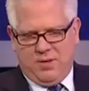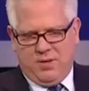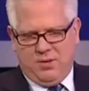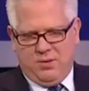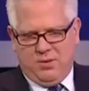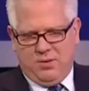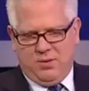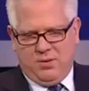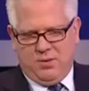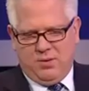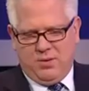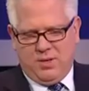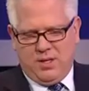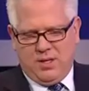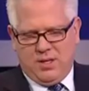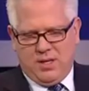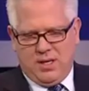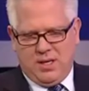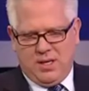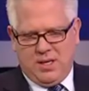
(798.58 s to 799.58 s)
you knew
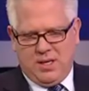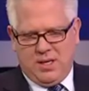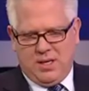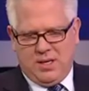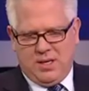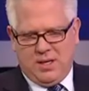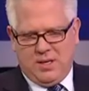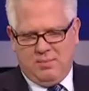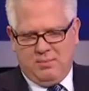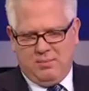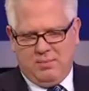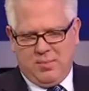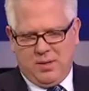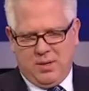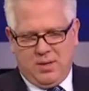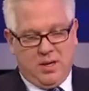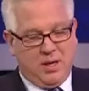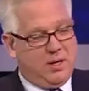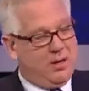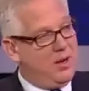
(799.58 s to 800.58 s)
anything,
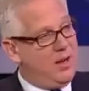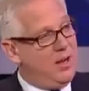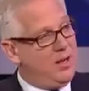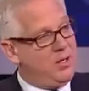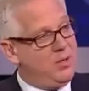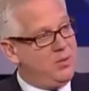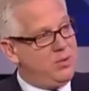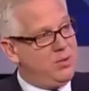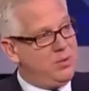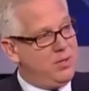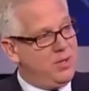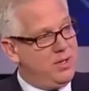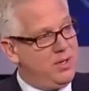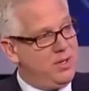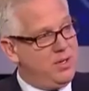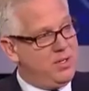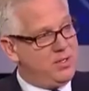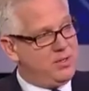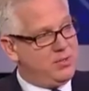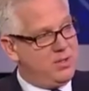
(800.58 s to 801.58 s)
how you were doing on
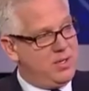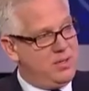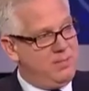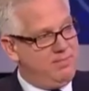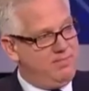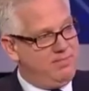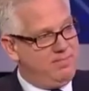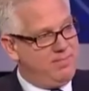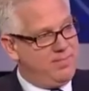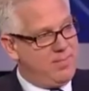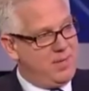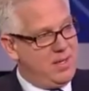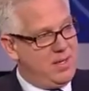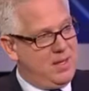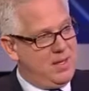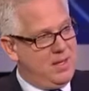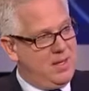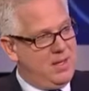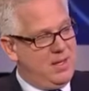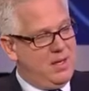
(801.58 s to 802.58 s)
history.
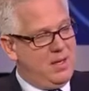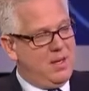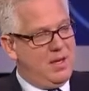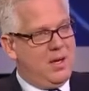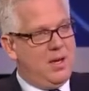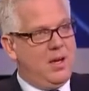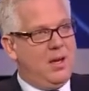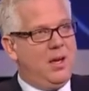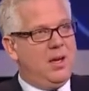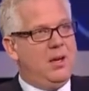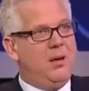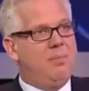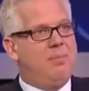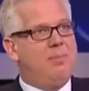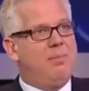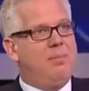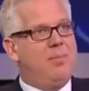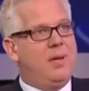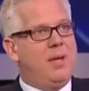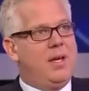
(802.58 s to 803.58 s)

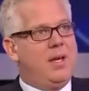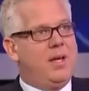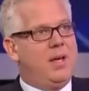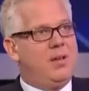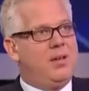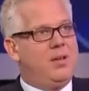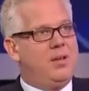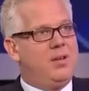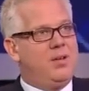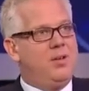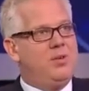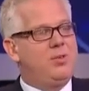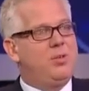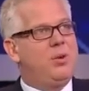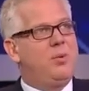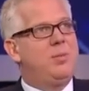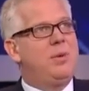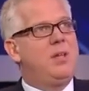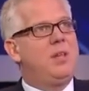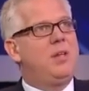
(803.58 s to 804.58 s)
And you
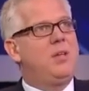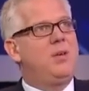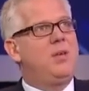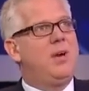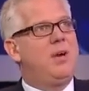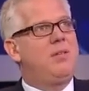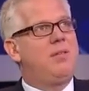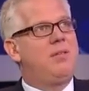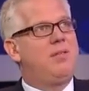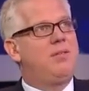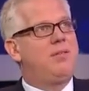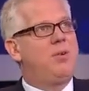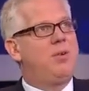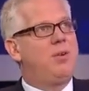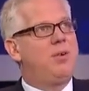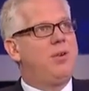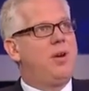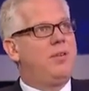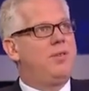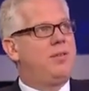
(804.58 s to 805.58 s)
told me that you have a
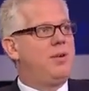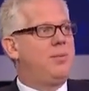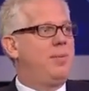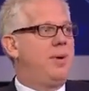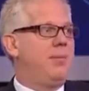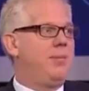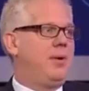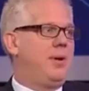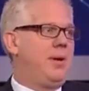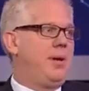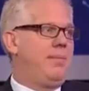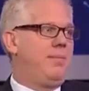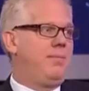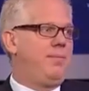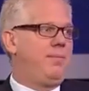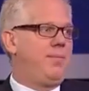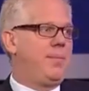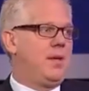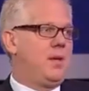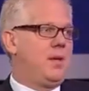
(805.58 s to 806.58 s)
photographic memory.
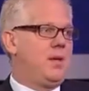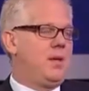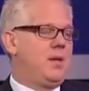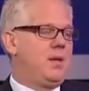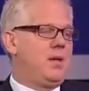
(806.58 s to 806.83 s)
Mm-hmm.